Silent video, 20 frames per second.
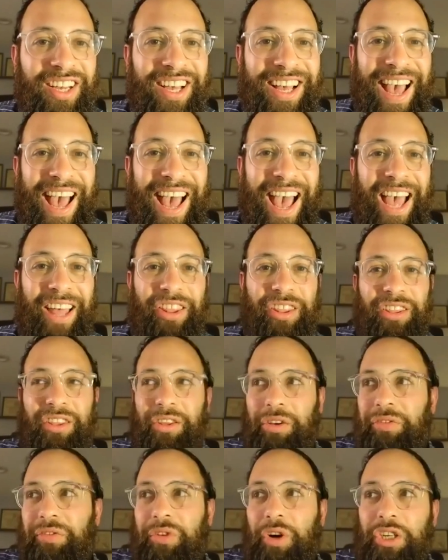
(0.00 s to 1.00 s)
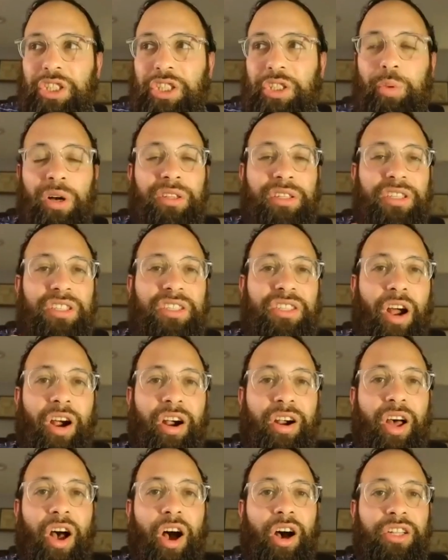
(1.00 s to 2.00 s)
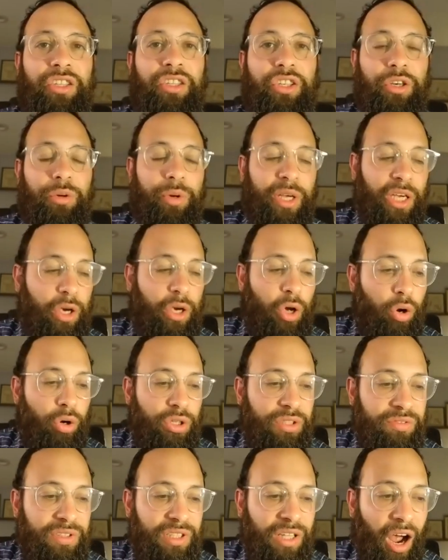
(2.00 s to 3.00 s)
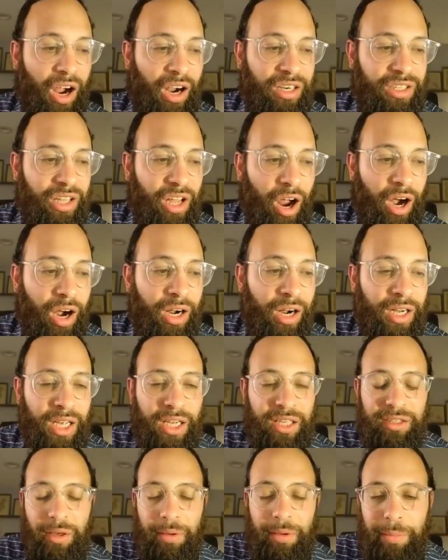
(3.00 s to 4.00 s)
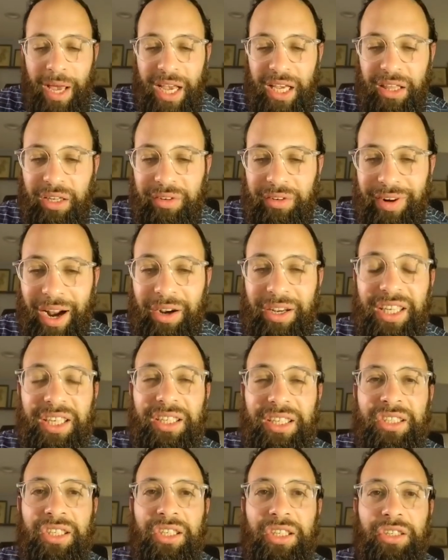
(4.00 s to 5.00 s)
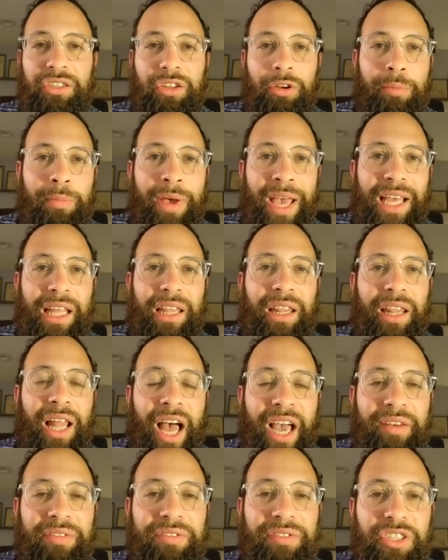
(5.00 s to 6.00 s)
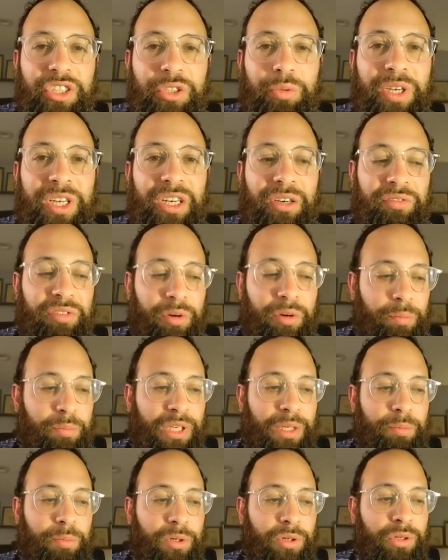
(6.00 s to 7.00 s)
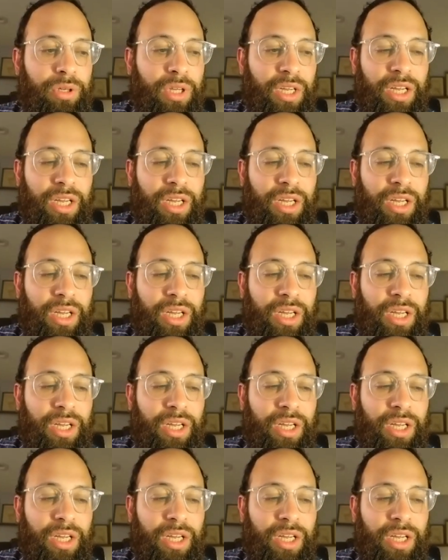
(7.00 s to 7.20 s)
And the first one to start undoing Kots v'dardar, to make the ground easier, to make life sweeter for people,